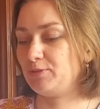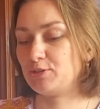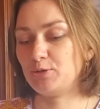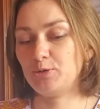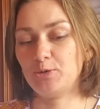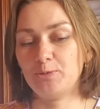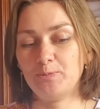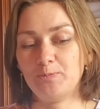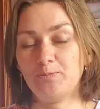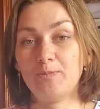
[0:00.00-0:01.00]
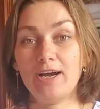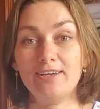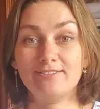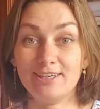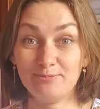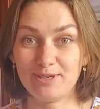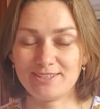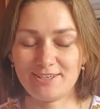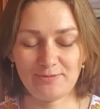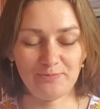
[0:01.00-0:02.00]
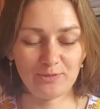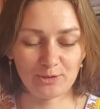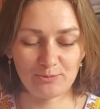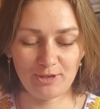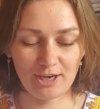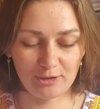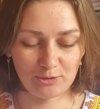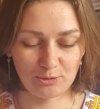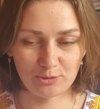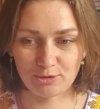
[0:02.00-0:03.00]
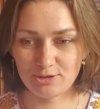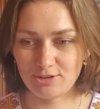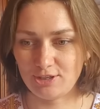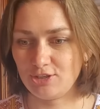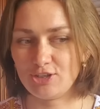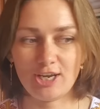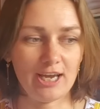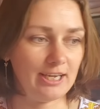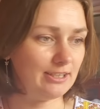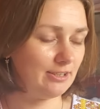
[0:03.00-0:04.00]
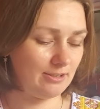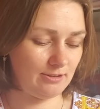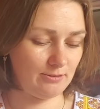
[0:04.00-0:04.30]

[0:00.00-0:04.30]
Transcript: So my grandmother taught me how to cross stitch, and